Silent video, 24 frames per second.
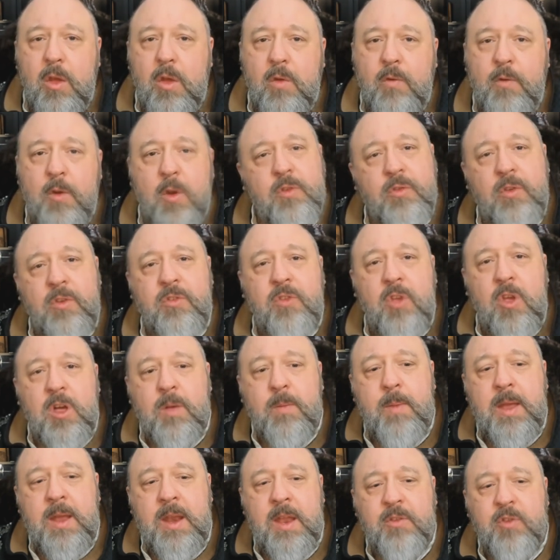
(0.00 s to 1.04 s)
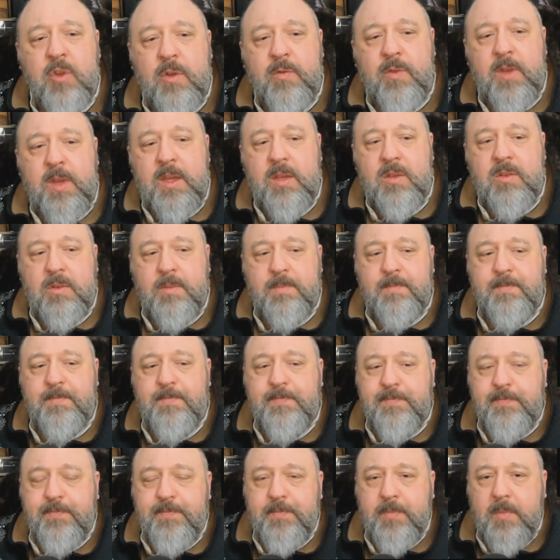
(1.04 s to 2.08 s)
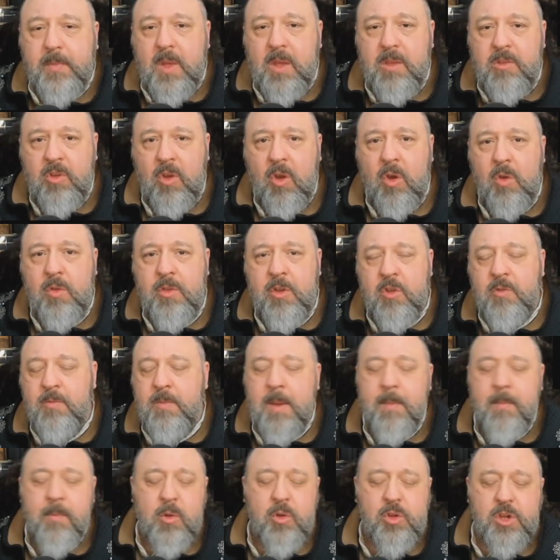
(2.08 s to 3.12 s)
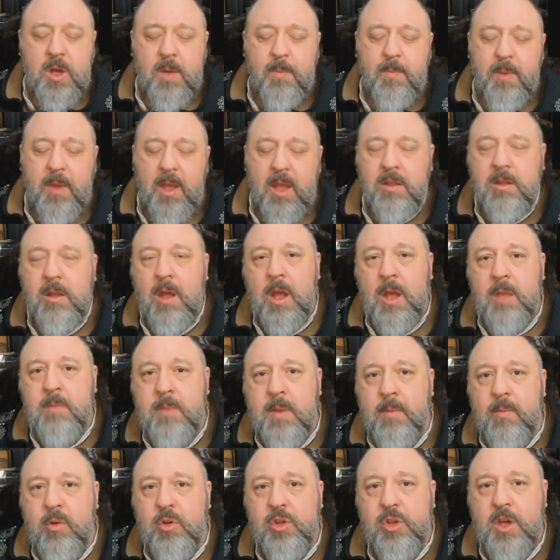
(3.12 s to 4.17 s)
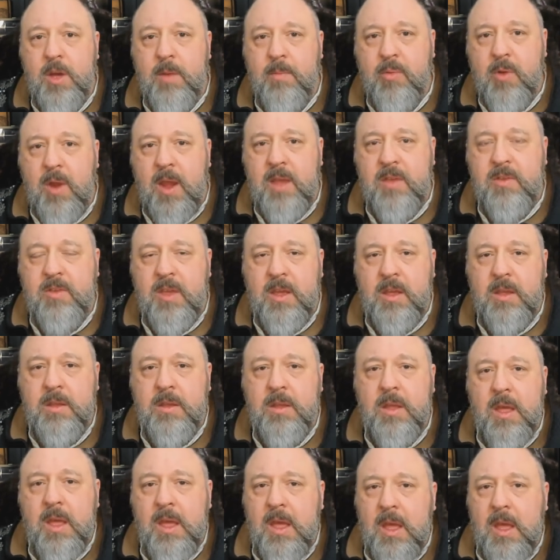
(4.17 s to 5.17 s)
First, let's talk about entry fees. So there's membership and non-membership pricing.